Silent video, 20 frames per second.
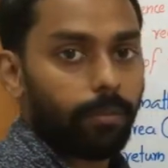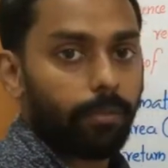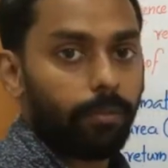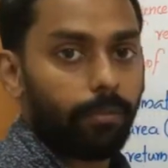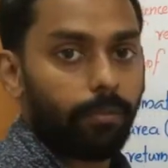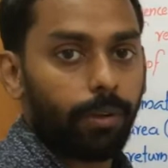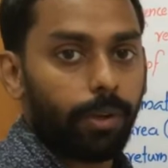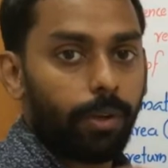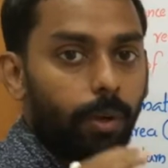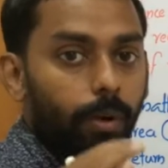
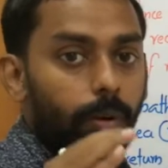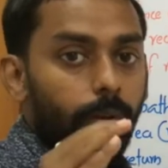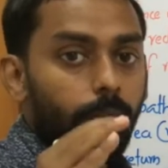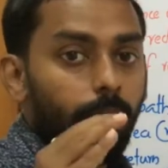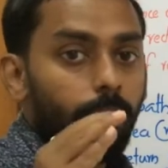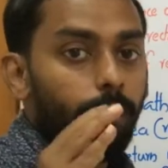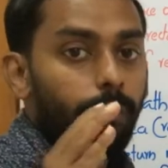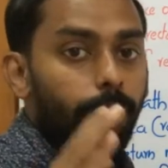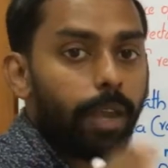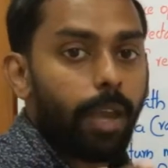We know
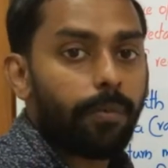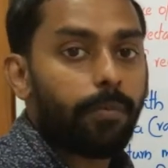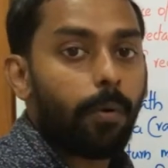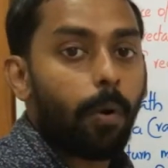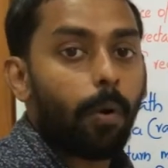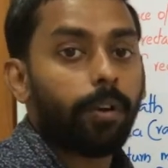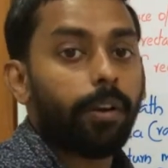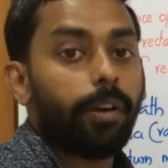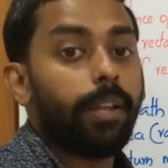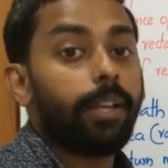we have
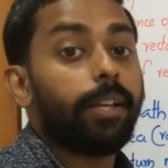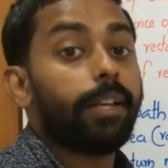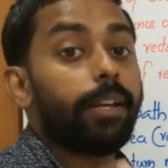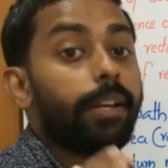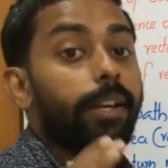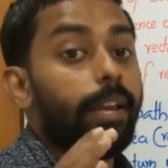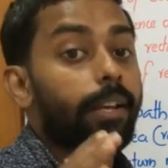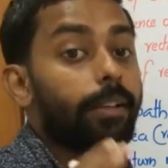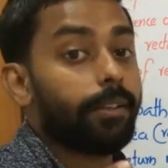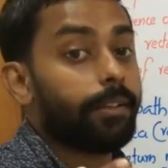already
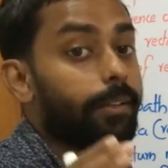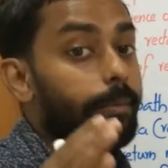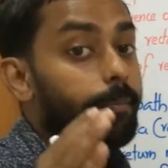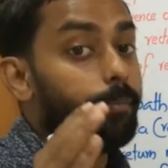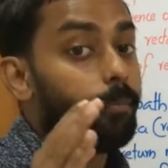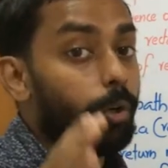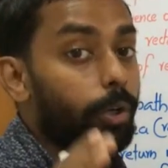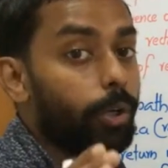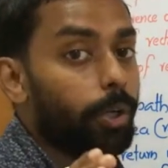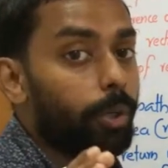created a
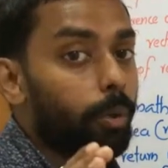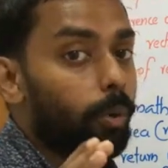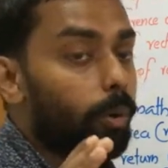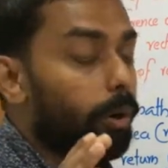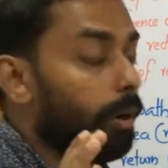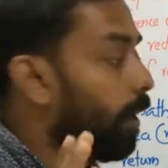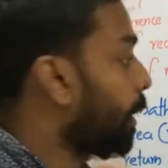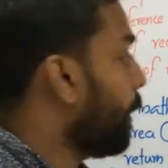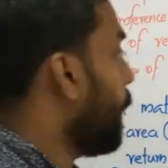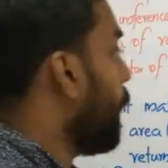
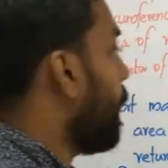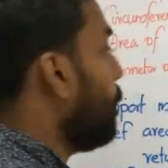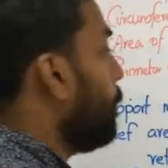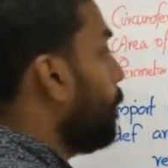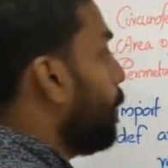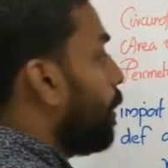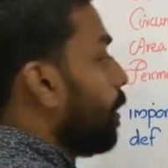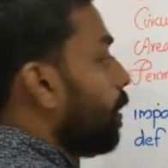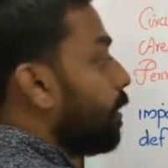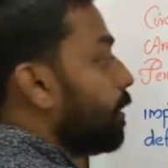module
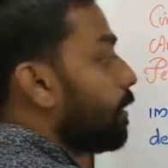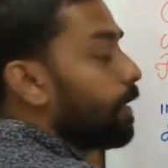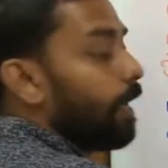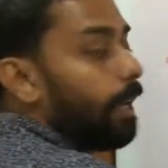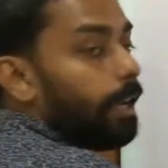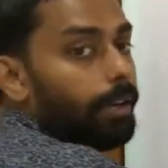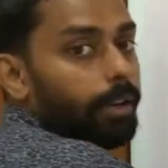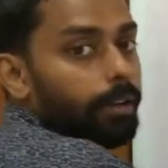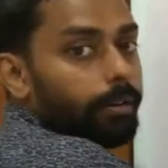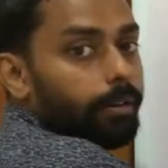named
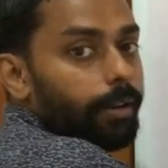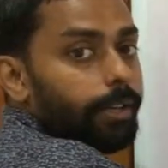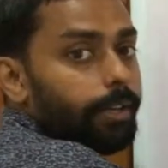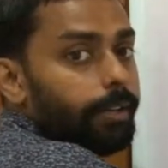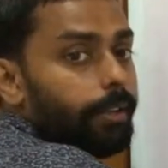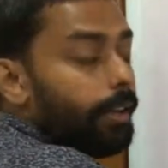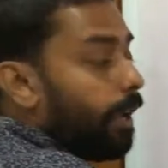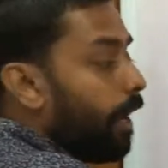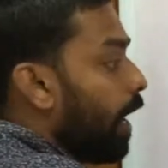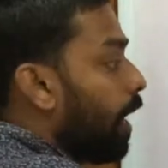circle, right?